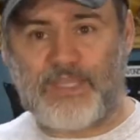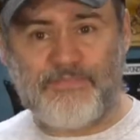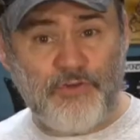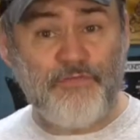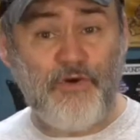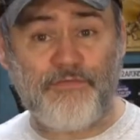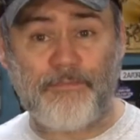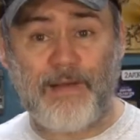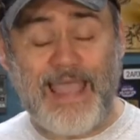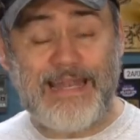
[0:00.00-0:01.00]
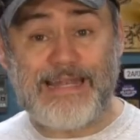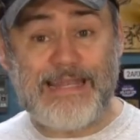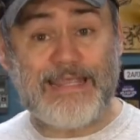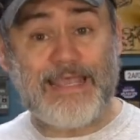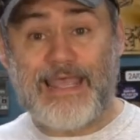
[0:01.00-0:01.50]
If you vote for
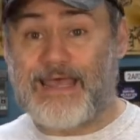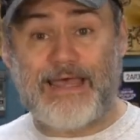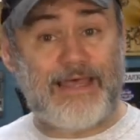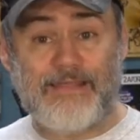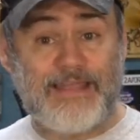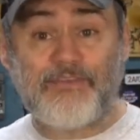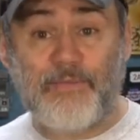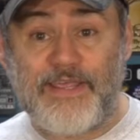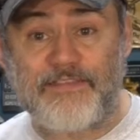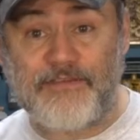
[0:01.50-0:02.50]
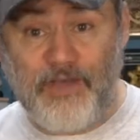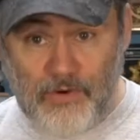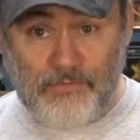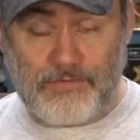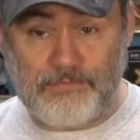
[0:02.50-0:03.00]
Biden, that's a wasted
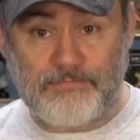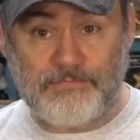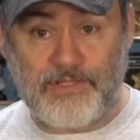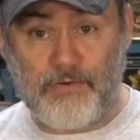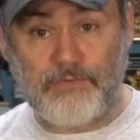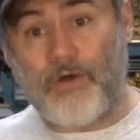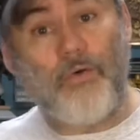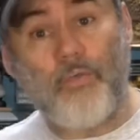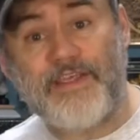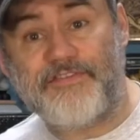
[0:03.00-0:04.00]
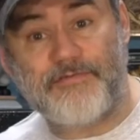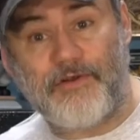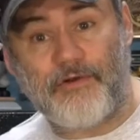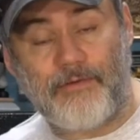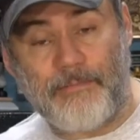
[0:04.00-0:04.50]
vote. So don't waste your
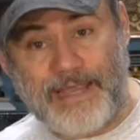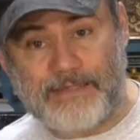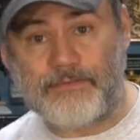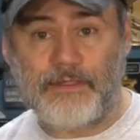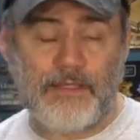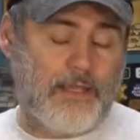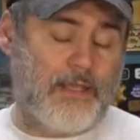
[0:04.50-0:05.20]
vote on Biden.